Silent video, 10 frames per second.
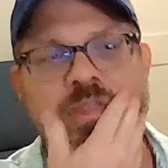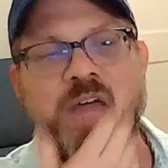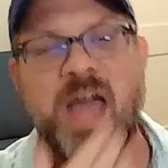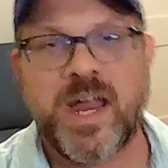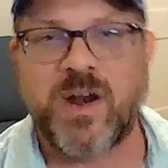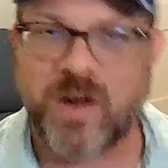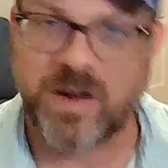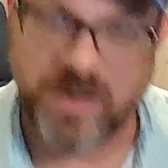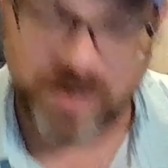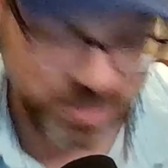that
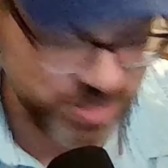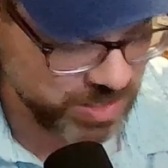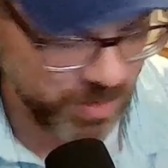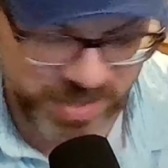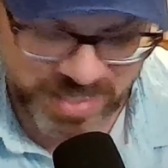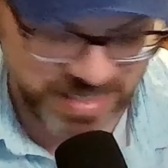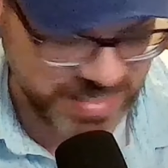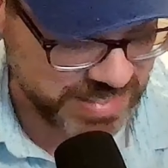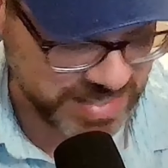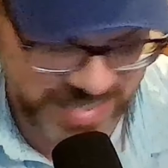are so
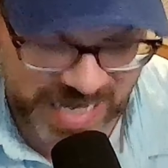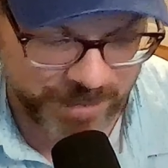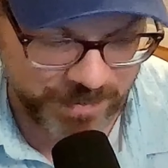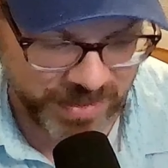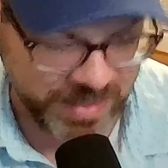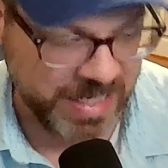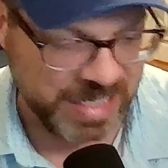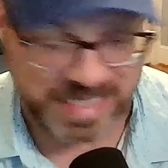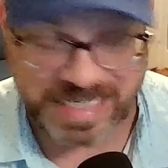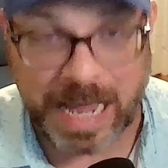easy to zap in
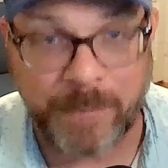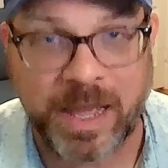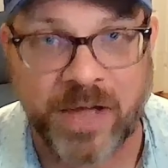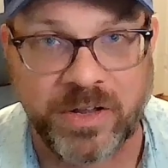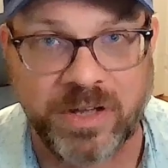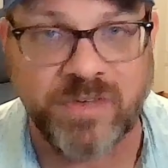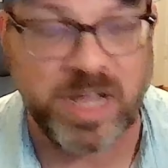and zap out of,